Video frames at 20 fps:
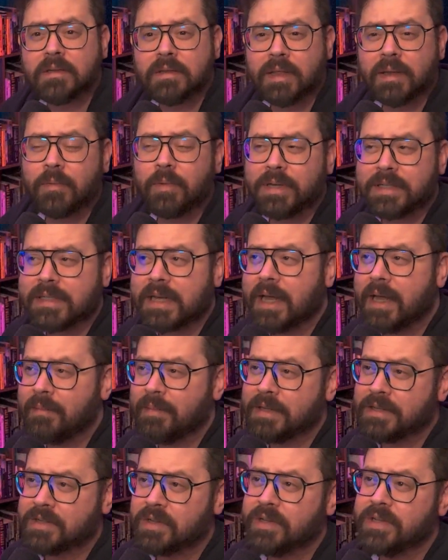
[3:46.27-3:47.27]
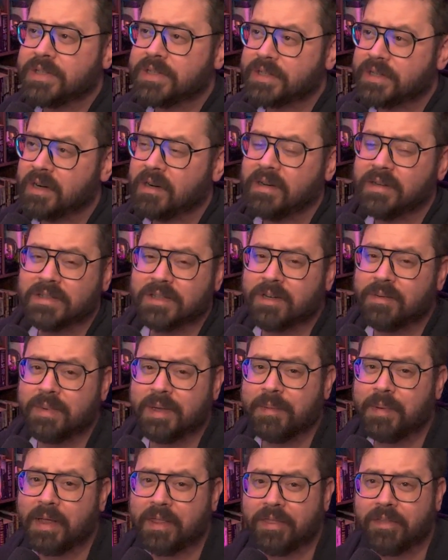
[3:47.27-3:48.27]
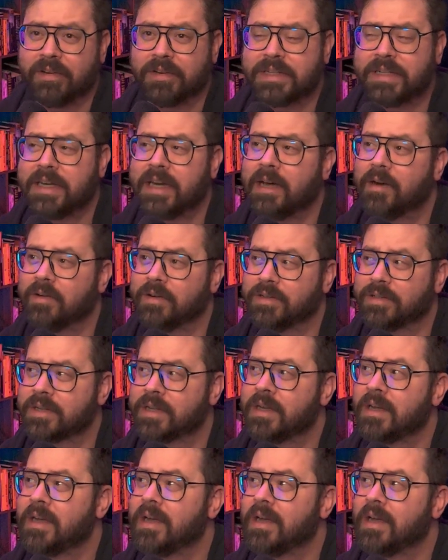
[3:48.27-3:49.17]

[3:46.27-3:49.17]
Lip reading: like what time that's going to start. It's going to be about 13 hours.